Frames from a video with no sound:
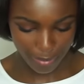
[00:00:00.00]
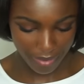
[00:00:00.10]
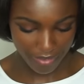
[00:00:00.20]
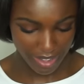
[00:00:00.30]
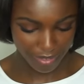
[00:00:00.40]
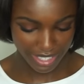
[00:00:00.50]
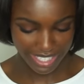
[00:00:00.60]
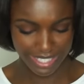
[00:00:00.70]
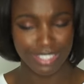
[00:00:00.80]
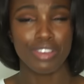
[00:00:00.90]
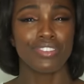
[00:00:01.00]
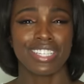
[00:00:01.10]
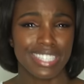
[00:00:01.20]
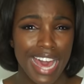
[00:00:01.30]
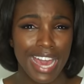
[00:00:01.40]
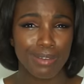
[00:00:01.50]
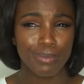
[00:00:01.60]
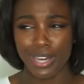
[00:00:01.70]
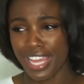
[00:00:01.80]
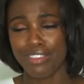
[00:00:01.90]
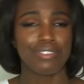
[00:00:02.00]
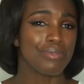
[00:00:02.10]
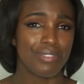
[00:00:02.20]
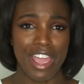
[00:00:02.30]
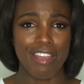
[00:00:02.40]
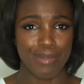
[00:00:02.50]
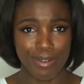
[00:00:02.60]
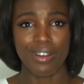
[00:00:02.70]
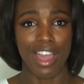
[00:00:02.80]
my favorite it's not even a snack but anything with caramel